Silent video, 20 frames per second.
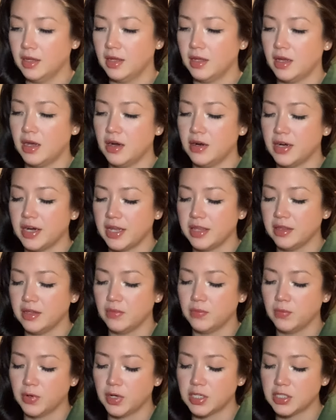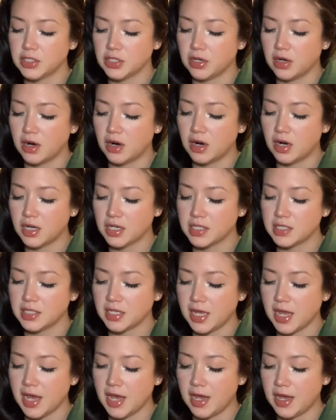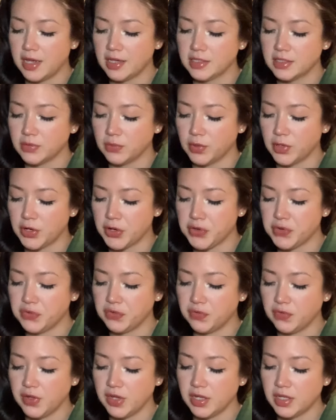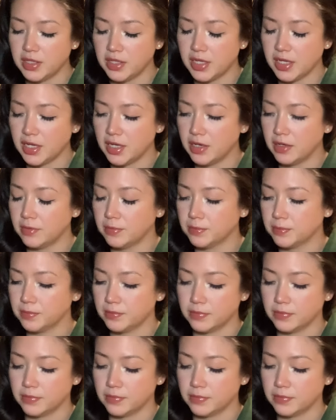All right, and then where's your heart at? What are you feeling?